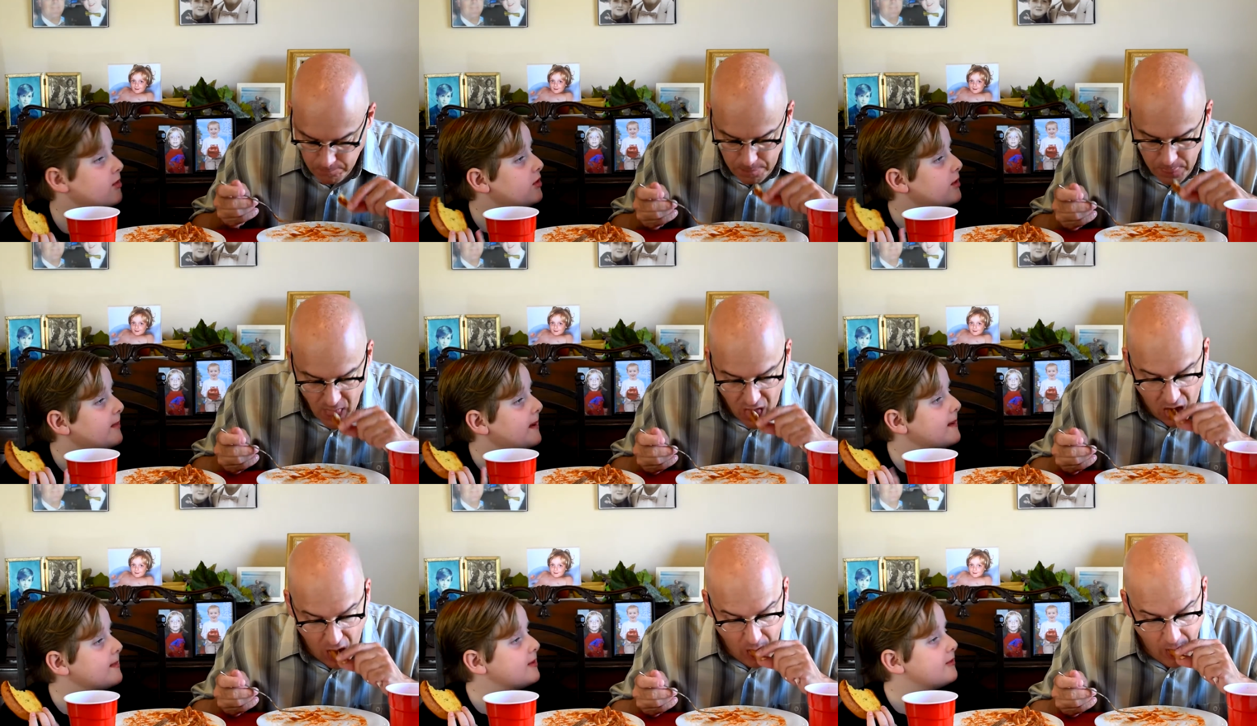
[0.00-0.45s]

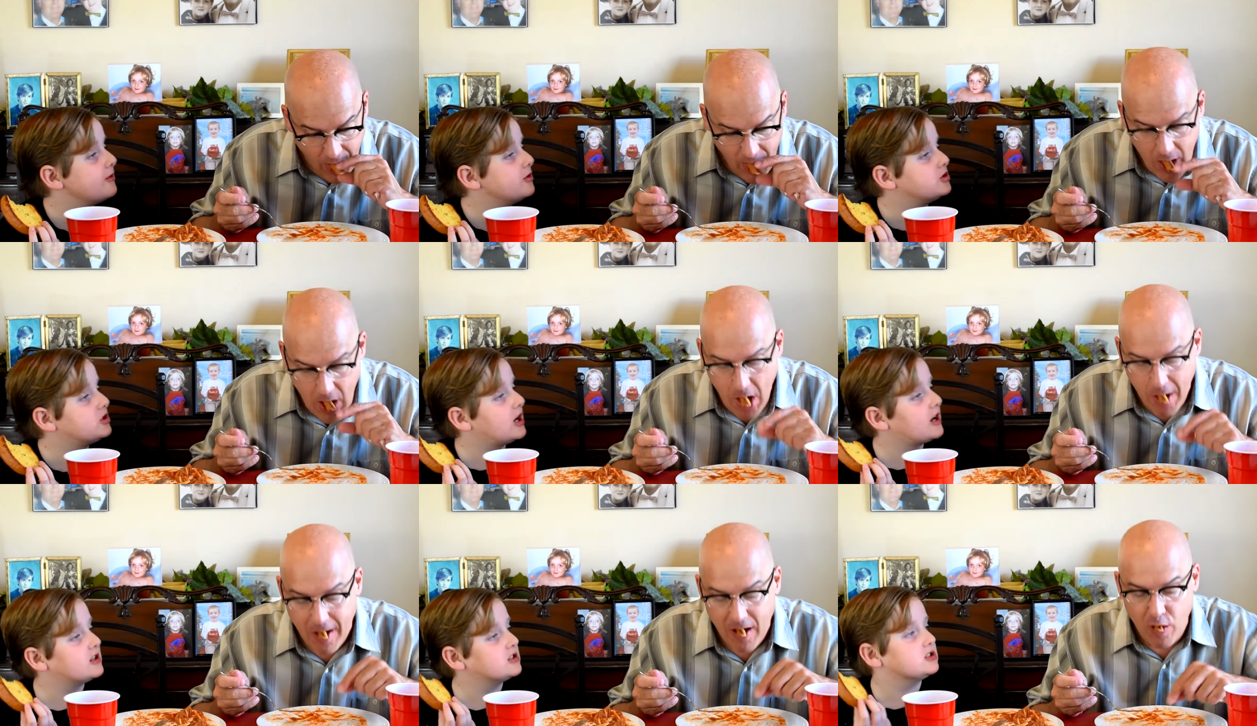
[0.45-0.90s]
Speaker 1: the baby
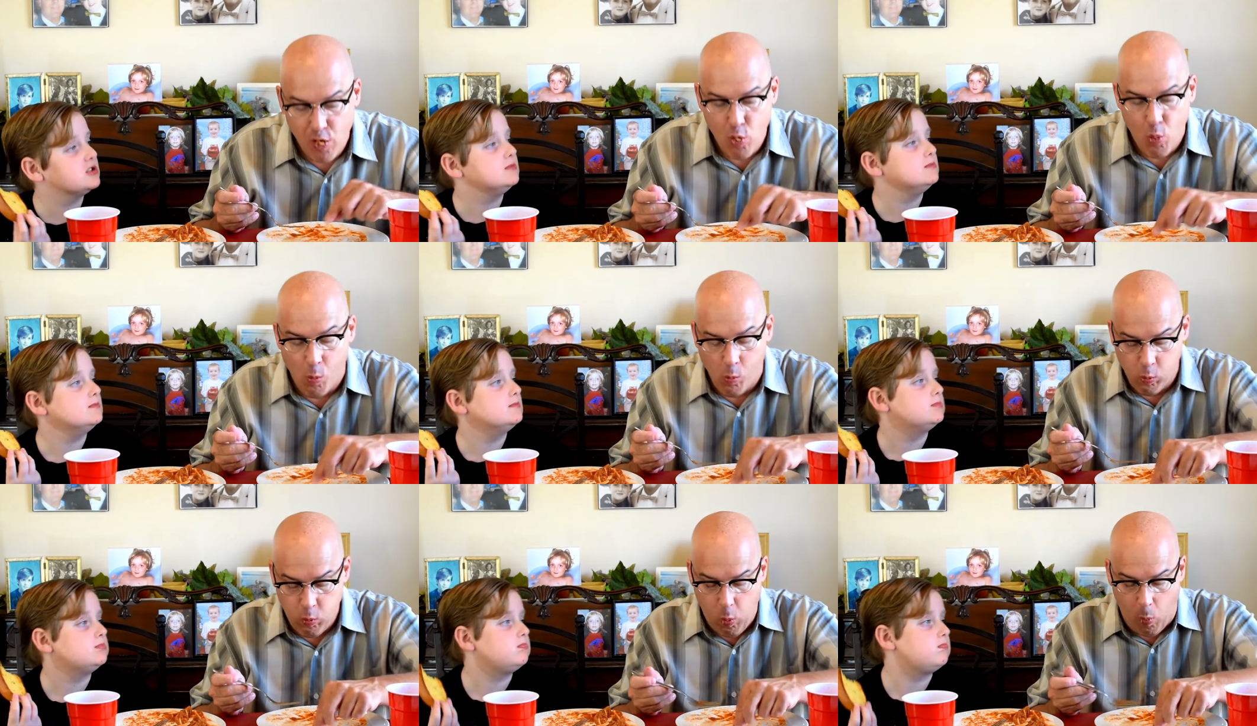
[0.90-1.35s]
food challenge?
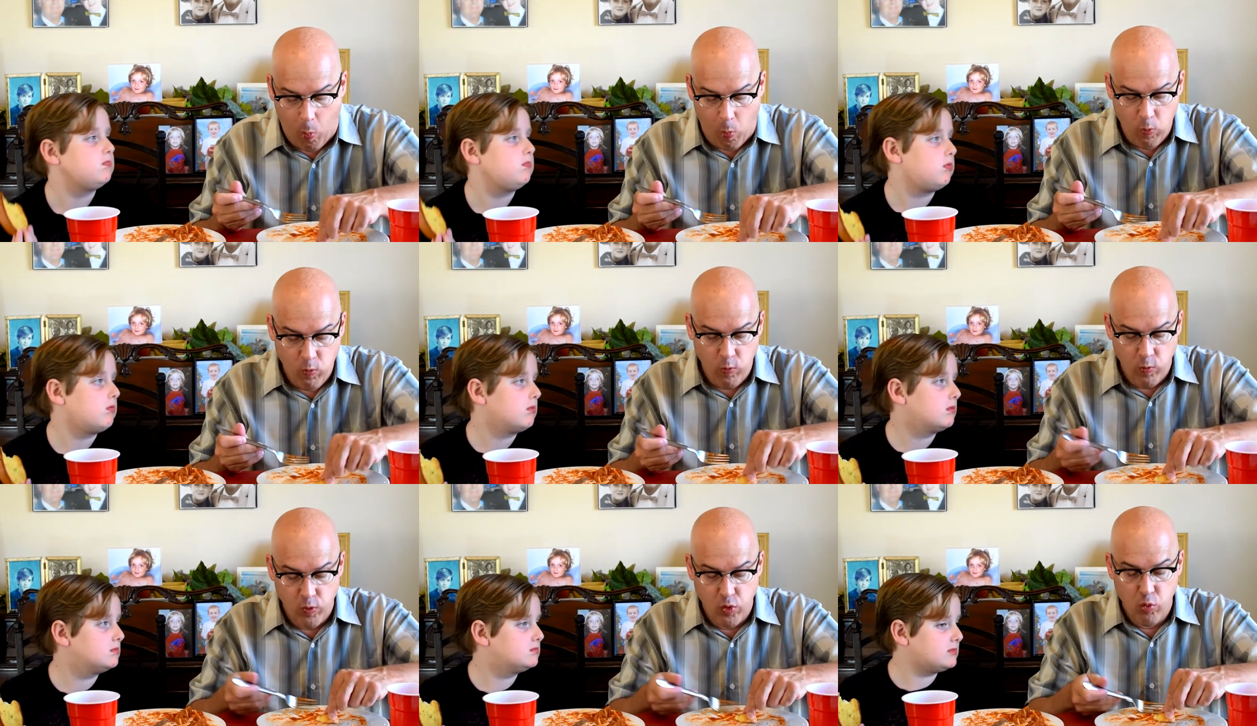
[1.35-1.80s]

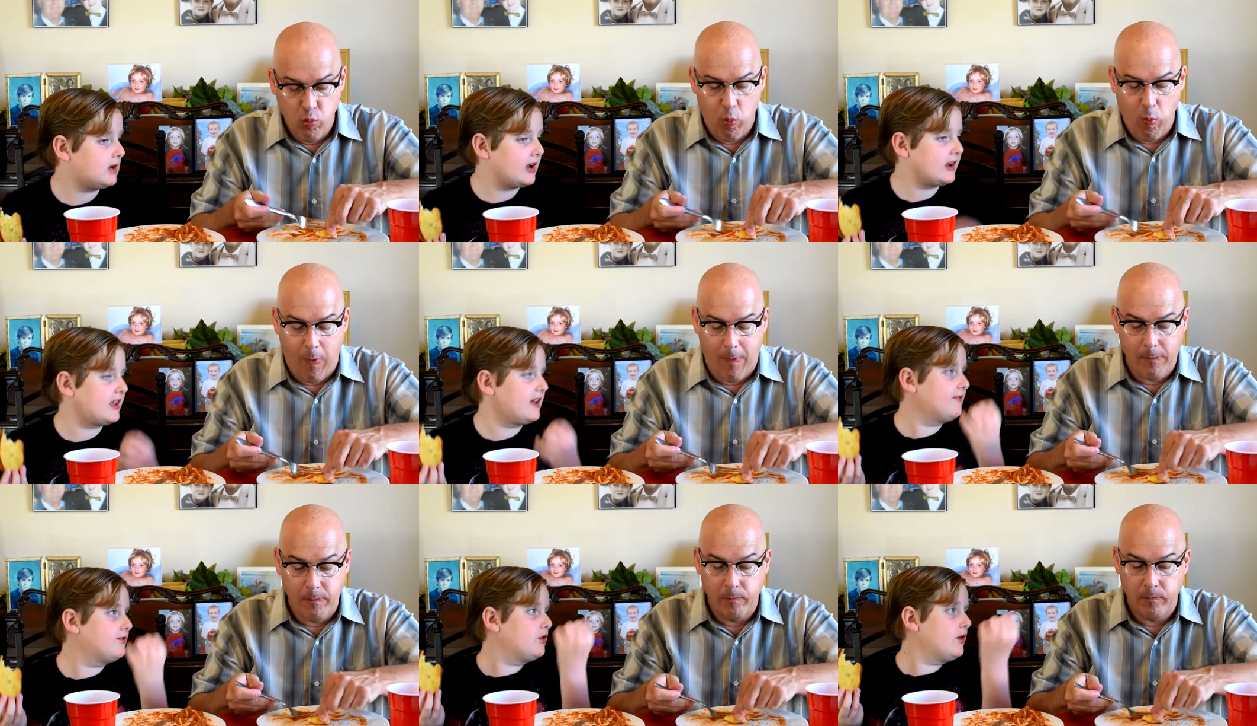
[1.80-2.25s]
Mm-hmm. I
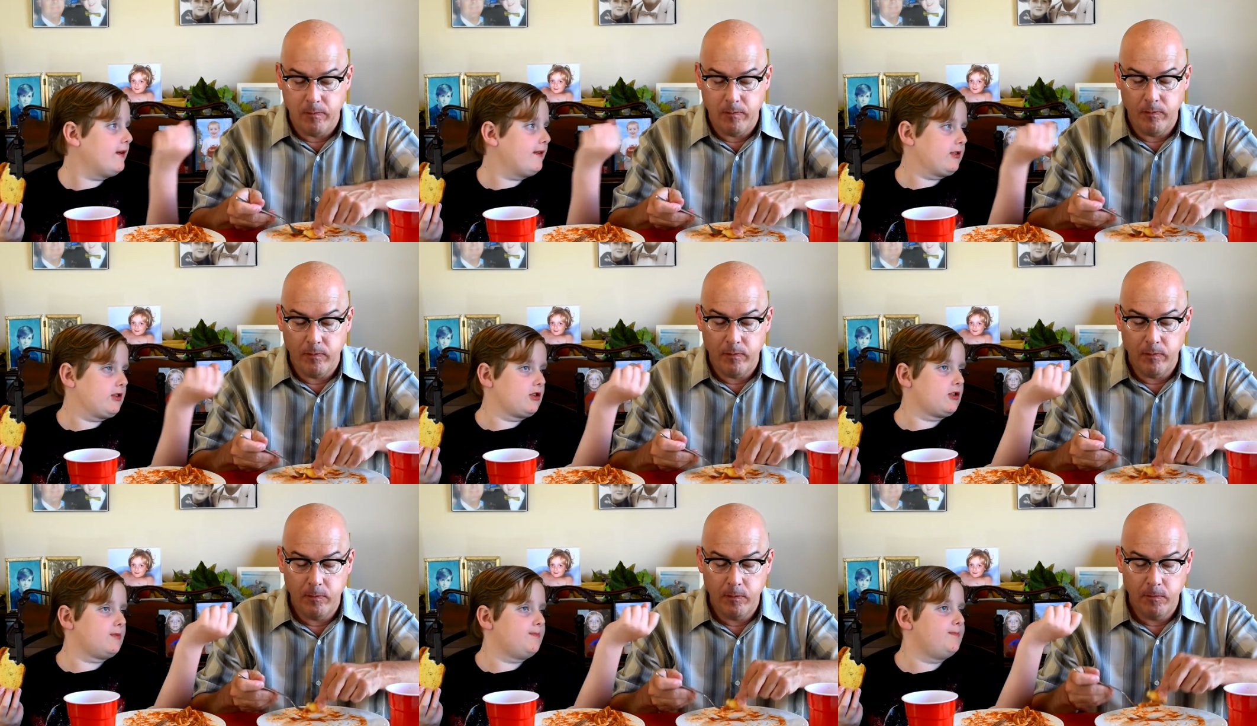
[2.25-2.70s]
give you
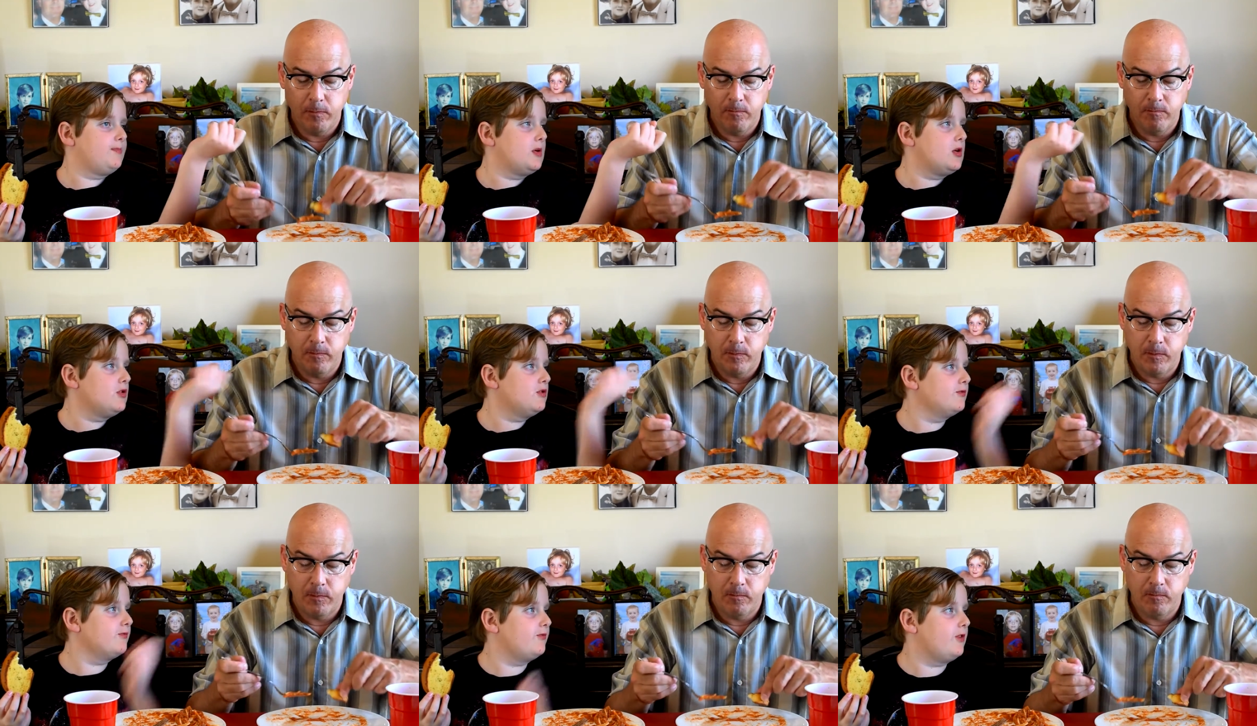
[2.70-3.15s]
a
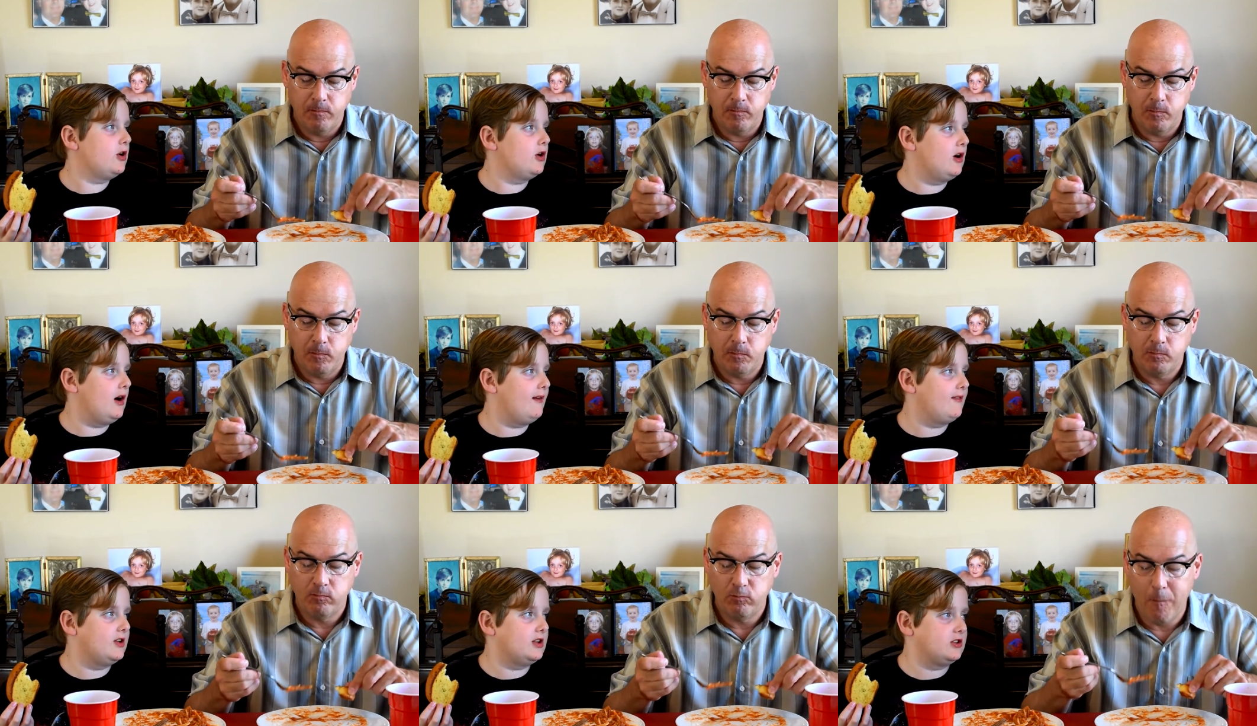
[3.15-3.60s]

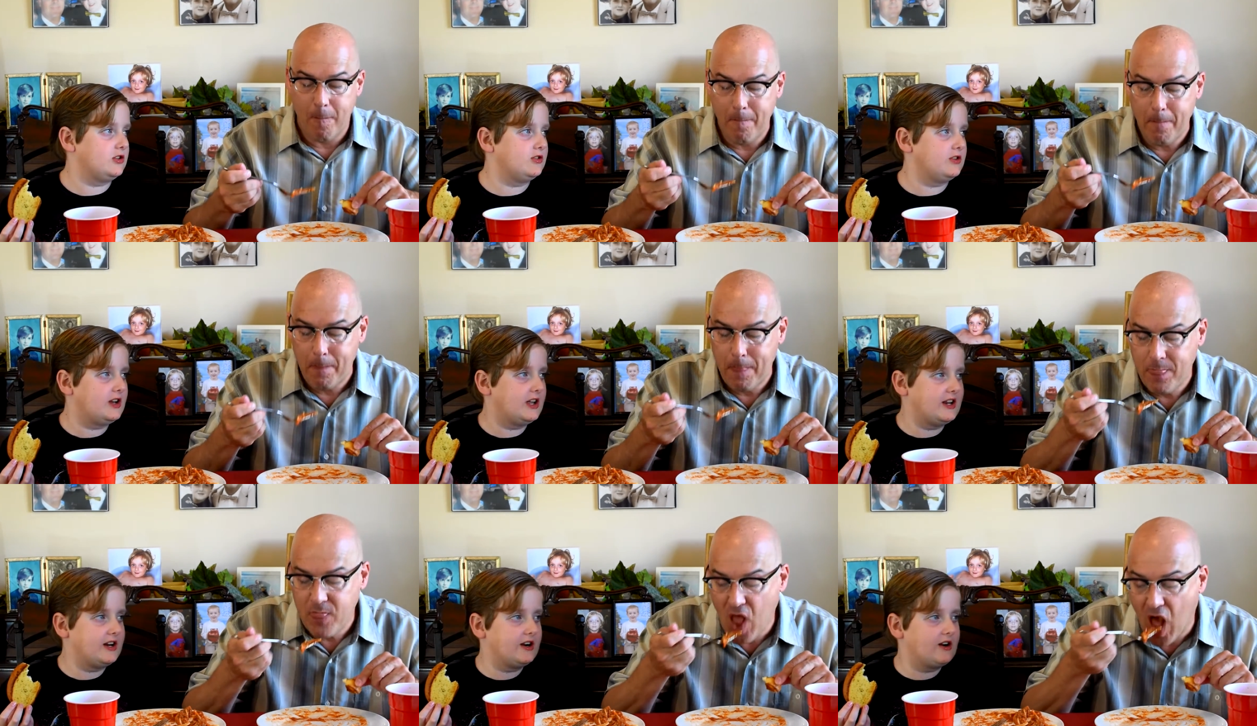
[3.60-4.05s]
spoonful of it and
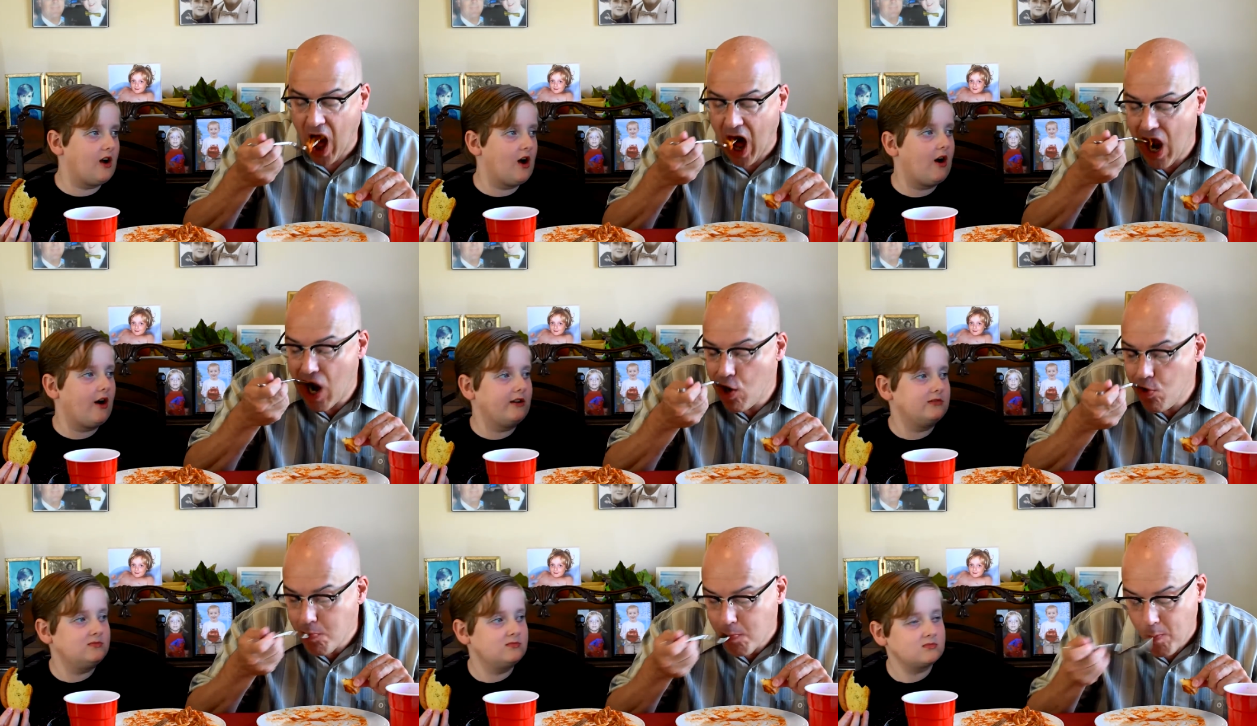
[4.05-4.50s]
you'd eat it
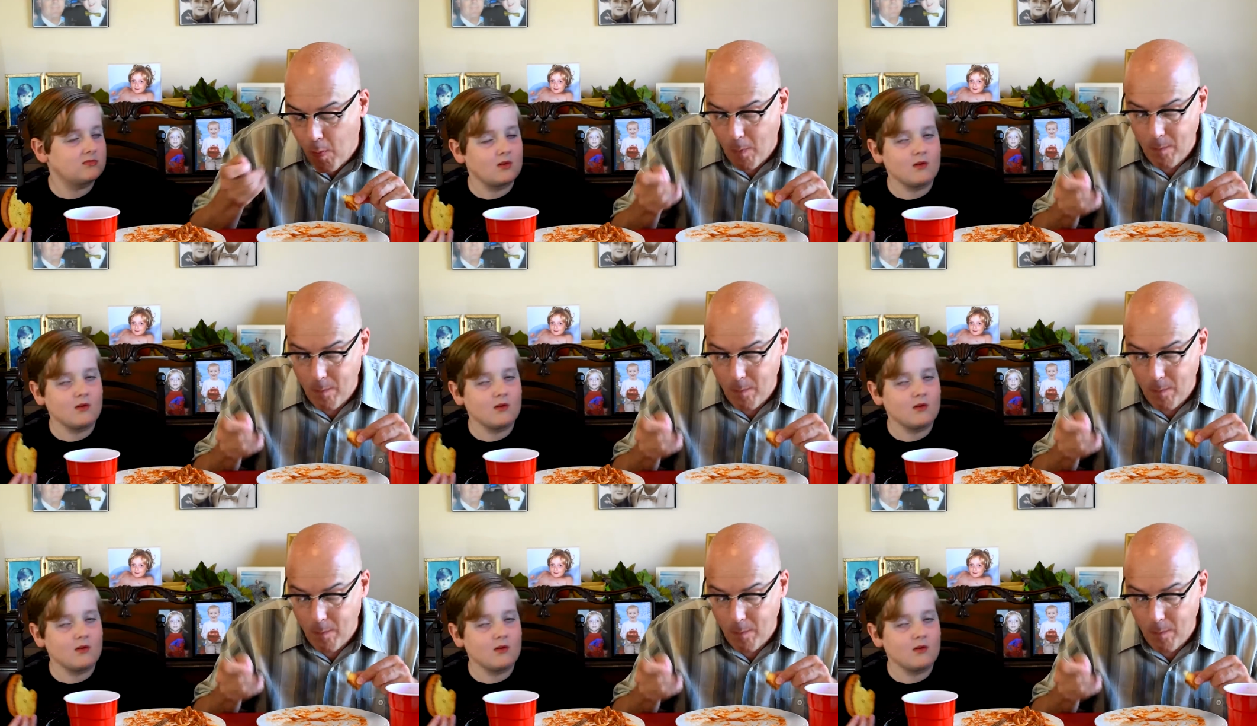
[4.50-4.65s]
all.